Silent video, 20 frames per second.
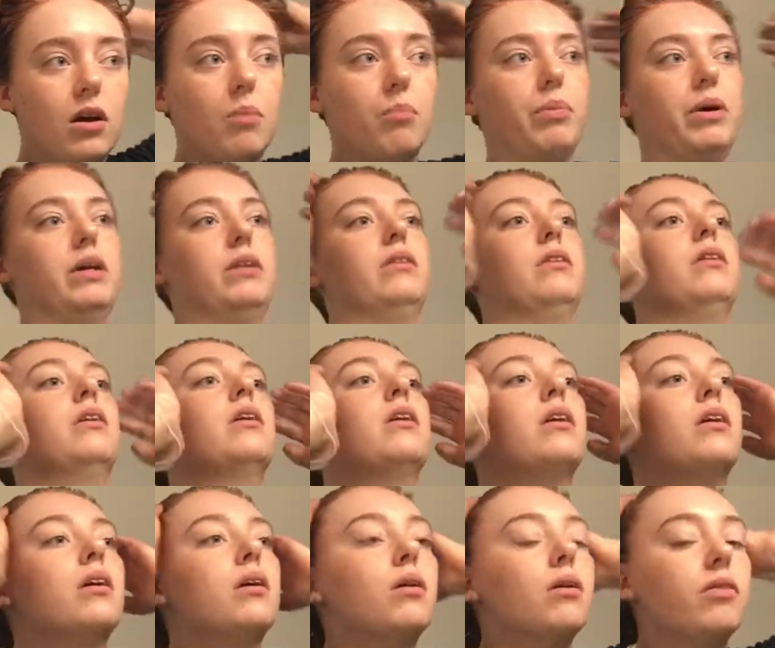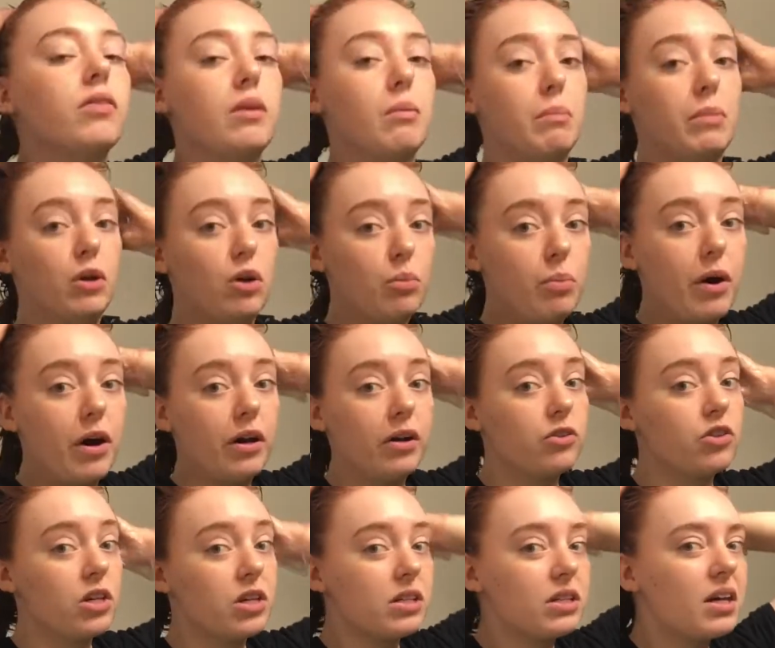But the middle part,
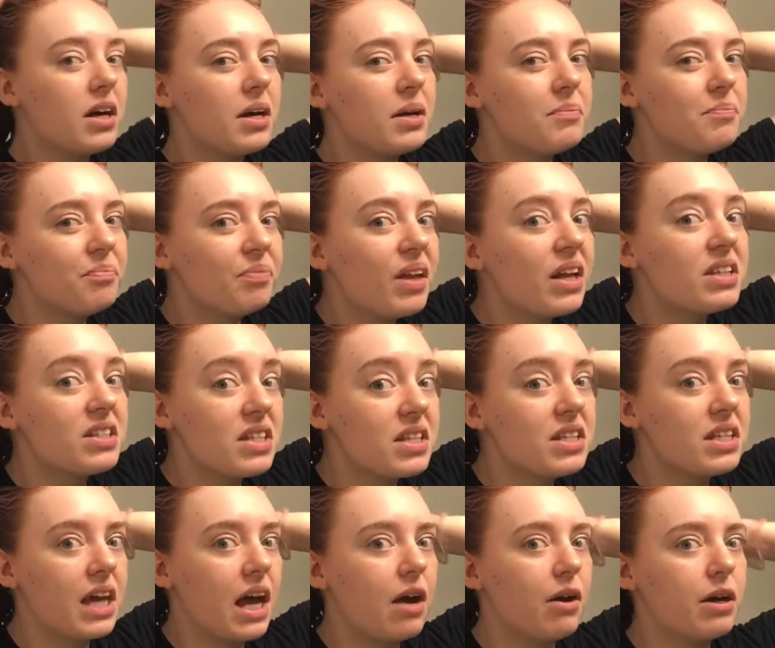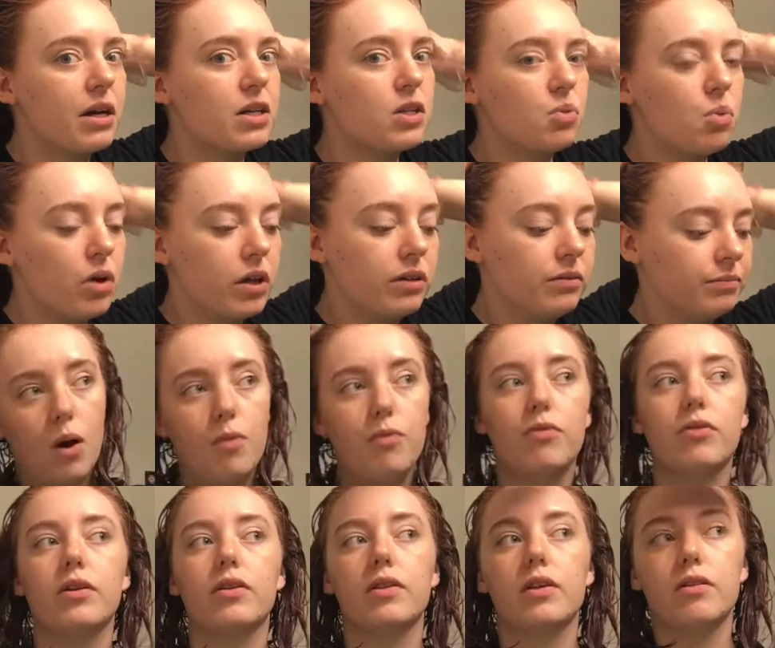Jessica, that's the scariest one.
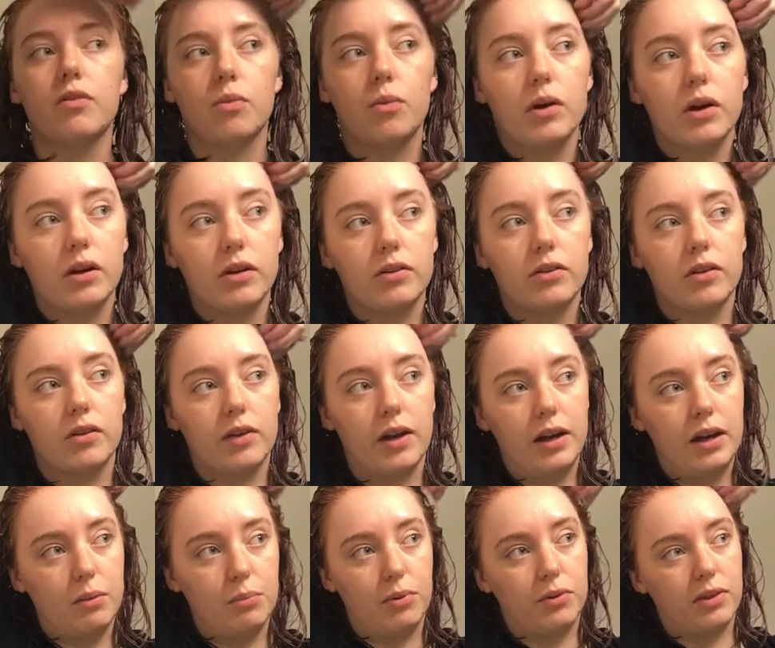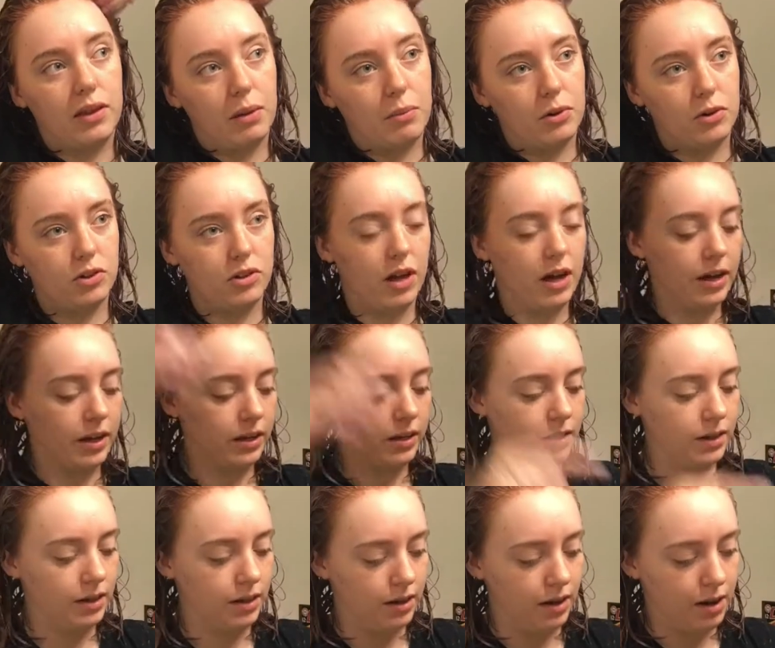Hopefully this works, because I didn't put that much dye in
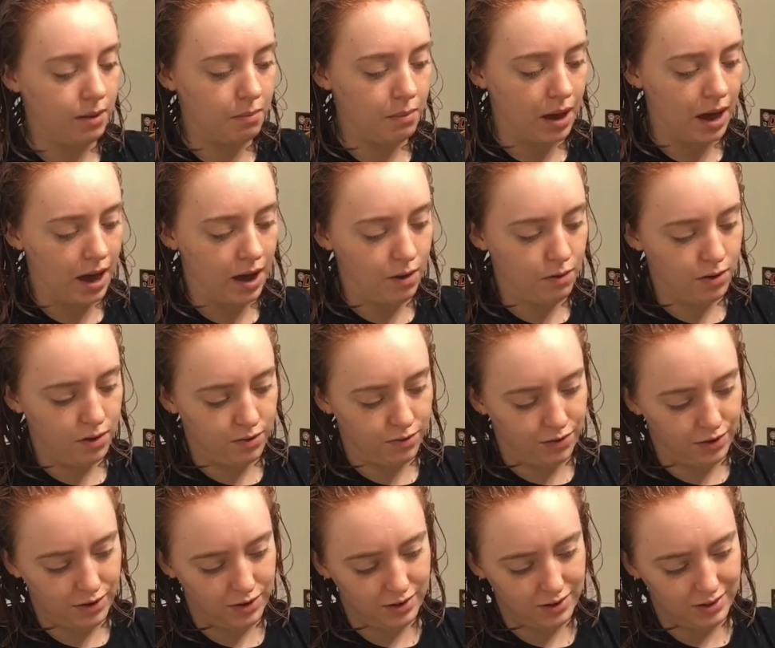it, and I'm out of